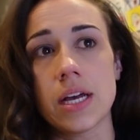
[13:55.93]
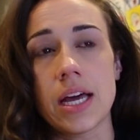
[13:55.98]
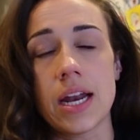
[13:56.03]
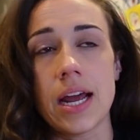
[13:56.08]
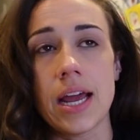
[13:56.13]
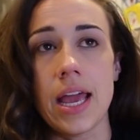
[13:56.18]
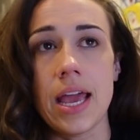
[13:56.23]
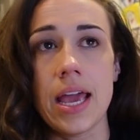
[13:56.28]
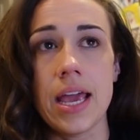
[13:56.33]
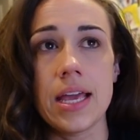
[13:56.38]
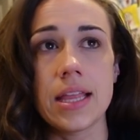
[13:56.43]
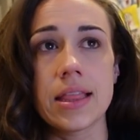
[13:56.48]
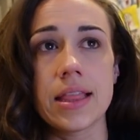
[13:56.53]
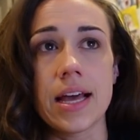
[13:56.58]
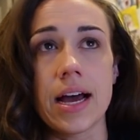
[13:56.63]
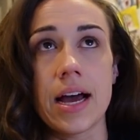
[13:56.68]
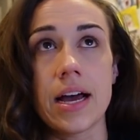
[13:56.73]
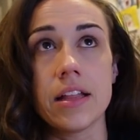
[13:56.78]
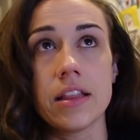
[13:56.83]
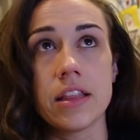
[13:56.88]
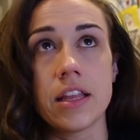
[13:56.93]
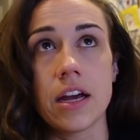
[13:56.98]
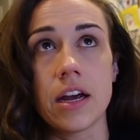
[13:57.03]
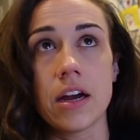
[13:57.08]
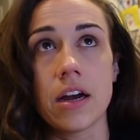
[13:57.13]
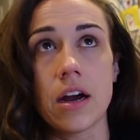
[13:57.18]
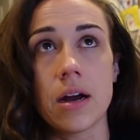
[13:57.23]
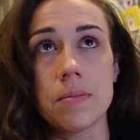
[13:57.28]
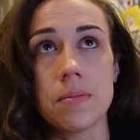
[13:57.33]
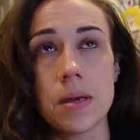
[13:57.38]
And I hate that
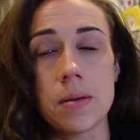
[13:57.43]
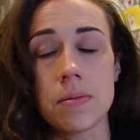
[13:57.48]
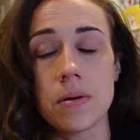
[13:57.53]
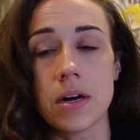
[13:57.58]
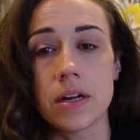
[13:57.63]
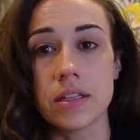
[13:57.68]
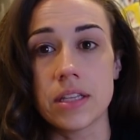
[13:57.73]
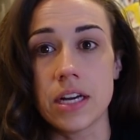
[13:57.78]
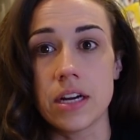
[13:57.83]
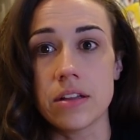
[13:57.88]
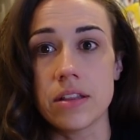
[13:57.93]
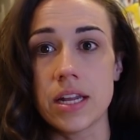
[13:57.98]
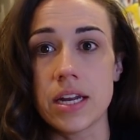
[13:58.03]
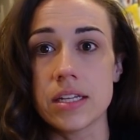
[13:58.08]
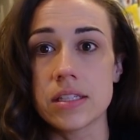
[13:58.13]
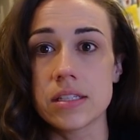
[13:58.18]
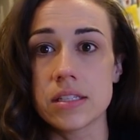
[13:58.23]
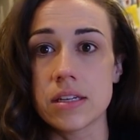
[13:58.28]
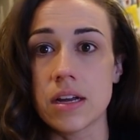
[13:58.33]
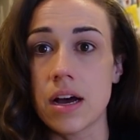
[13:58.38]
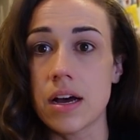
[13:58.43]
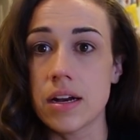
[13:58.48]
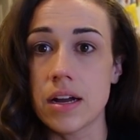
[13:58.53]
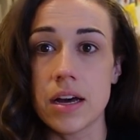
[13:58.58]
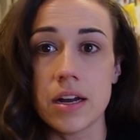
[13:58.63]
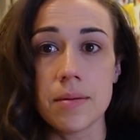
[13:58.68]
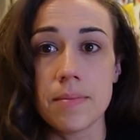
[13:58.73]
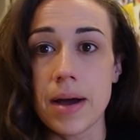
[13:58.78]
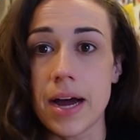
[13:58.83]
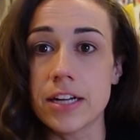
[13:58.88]
there are people out there there that it's not
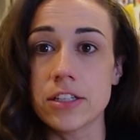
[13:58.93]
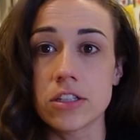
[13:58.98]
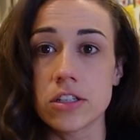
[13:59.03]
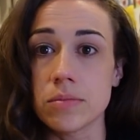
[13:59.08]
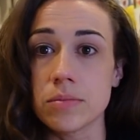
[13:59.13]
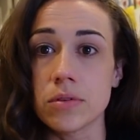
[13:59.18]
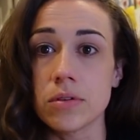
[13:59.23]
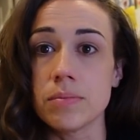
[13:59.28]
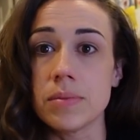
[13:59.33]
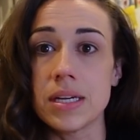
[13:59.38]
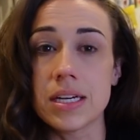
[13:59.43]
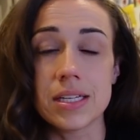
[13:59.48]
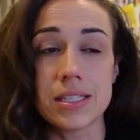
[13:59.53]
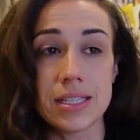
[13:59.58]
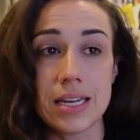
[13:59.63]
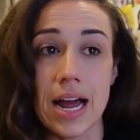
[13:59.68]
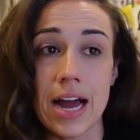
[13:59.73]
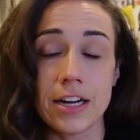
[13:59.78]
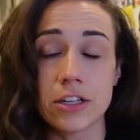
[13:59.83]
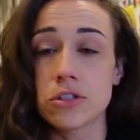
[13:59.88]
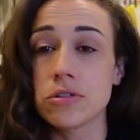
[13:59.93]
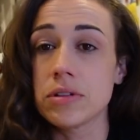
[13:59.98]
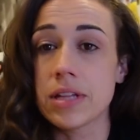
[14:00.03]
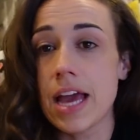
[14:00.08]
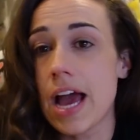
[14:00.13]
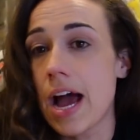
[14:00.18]
unimaginable because it actually